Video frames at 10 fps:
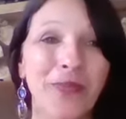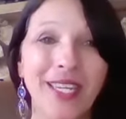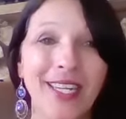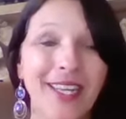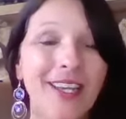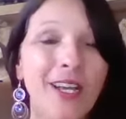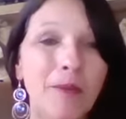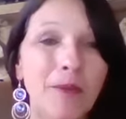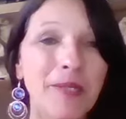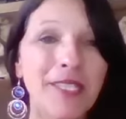And I get
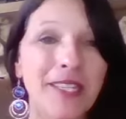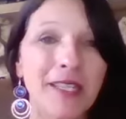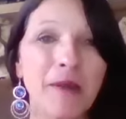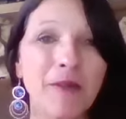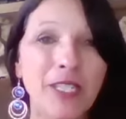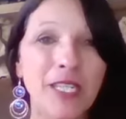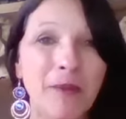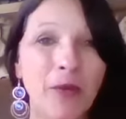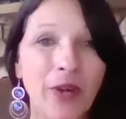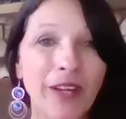compliments on them every time
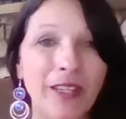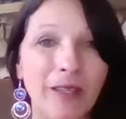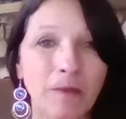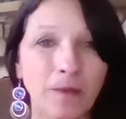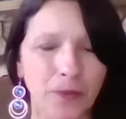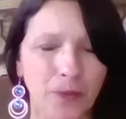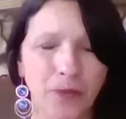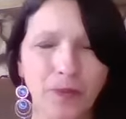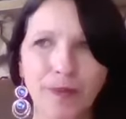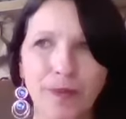I wear them.
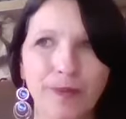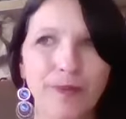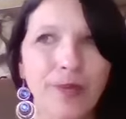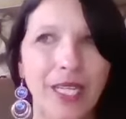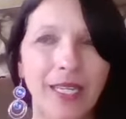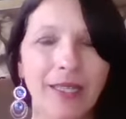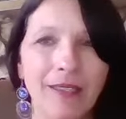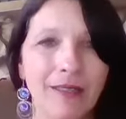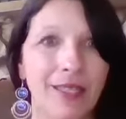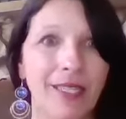
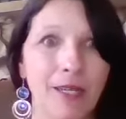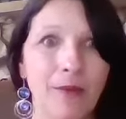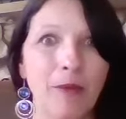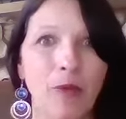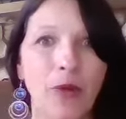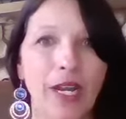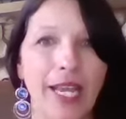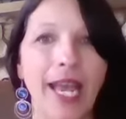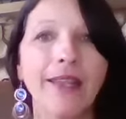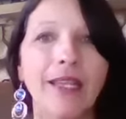And I tell people where I
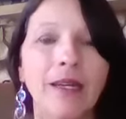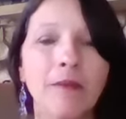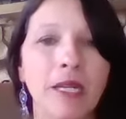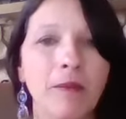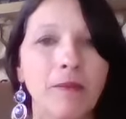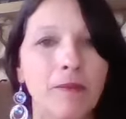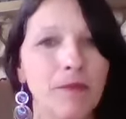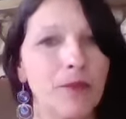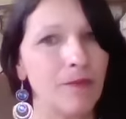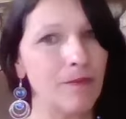got them, and I'm
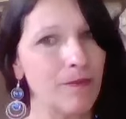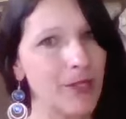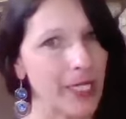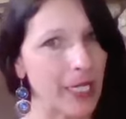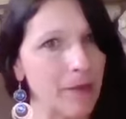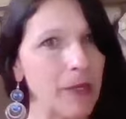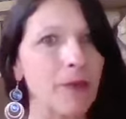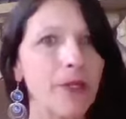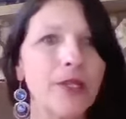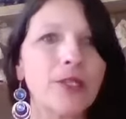sending
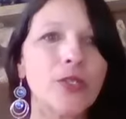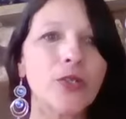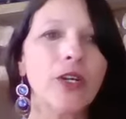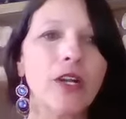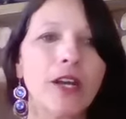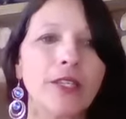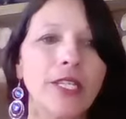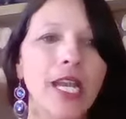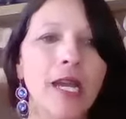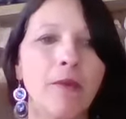people to their store all the
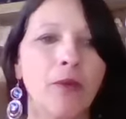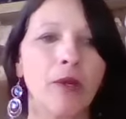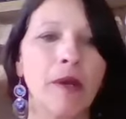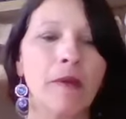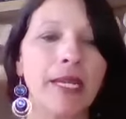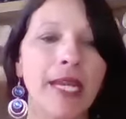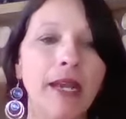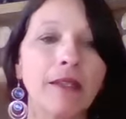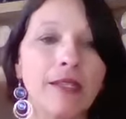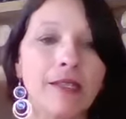time. Or what about my
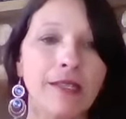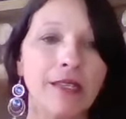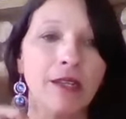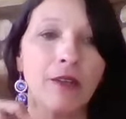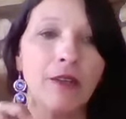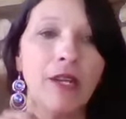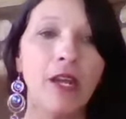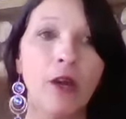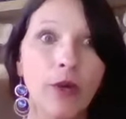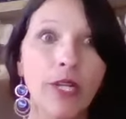necklace? You know,
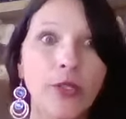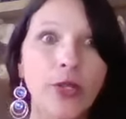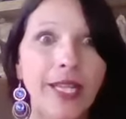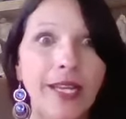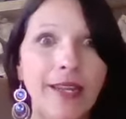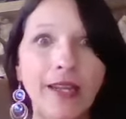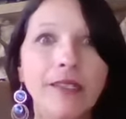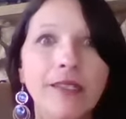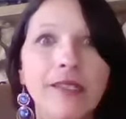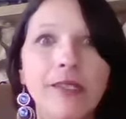where did you get that
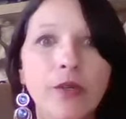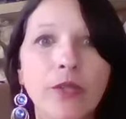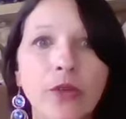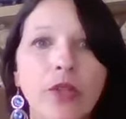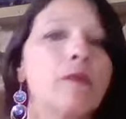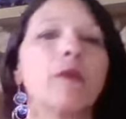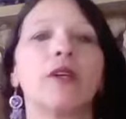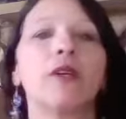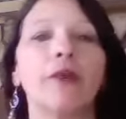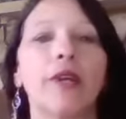necklace? It's so
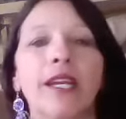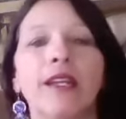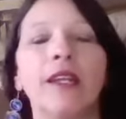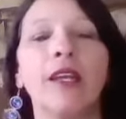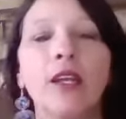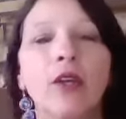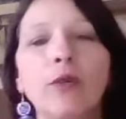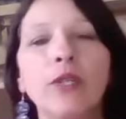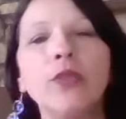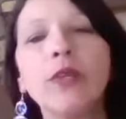adorable, right?
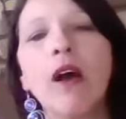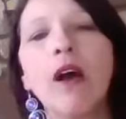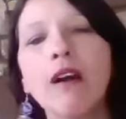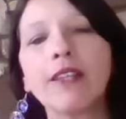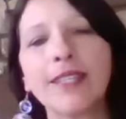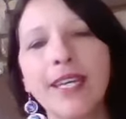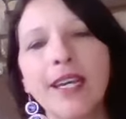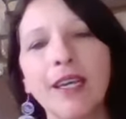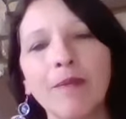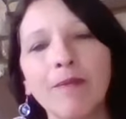We do it all the
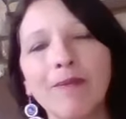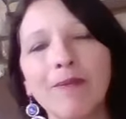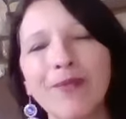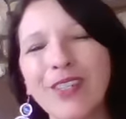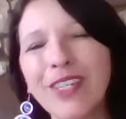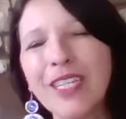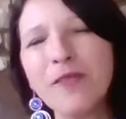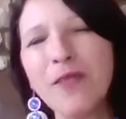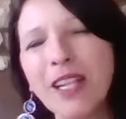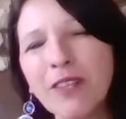time. Are you guys
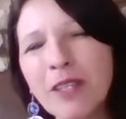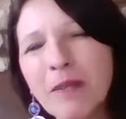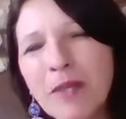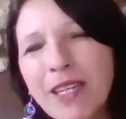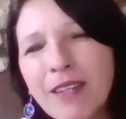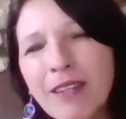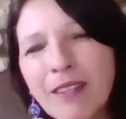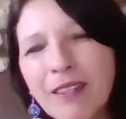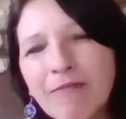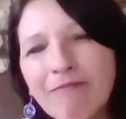following me
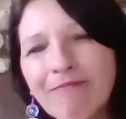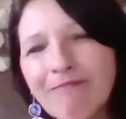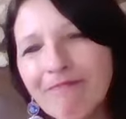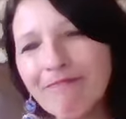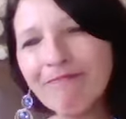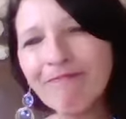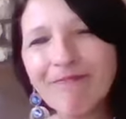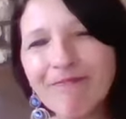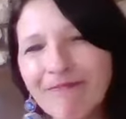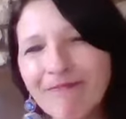here?
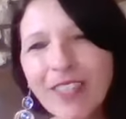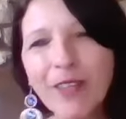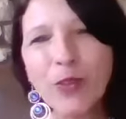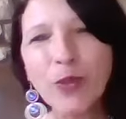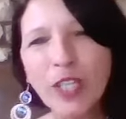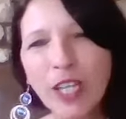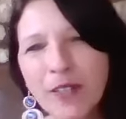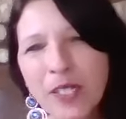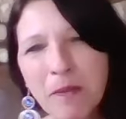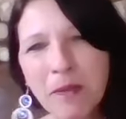If you love
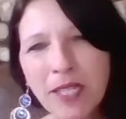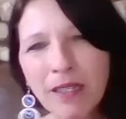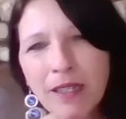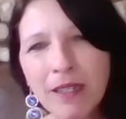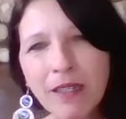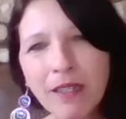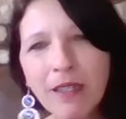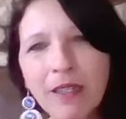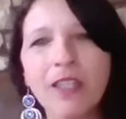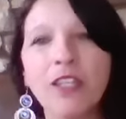something,
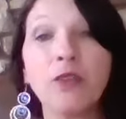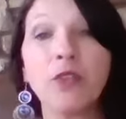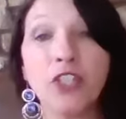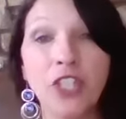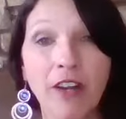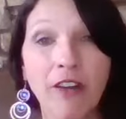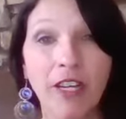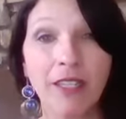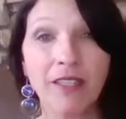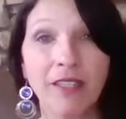you share
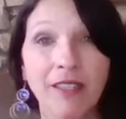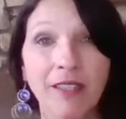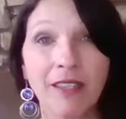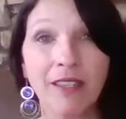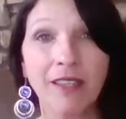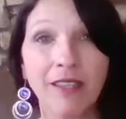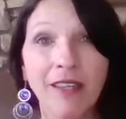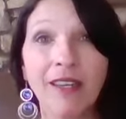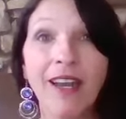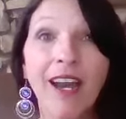it.
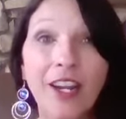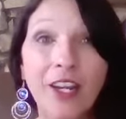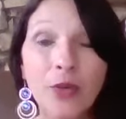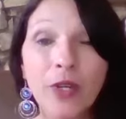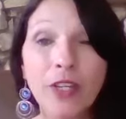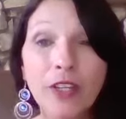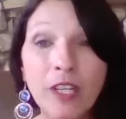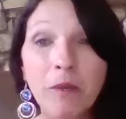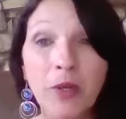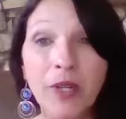Are you a good
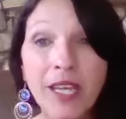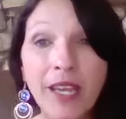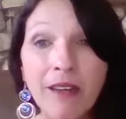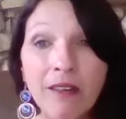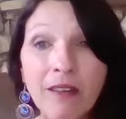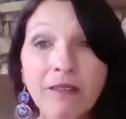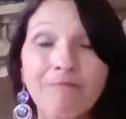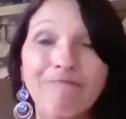communicator?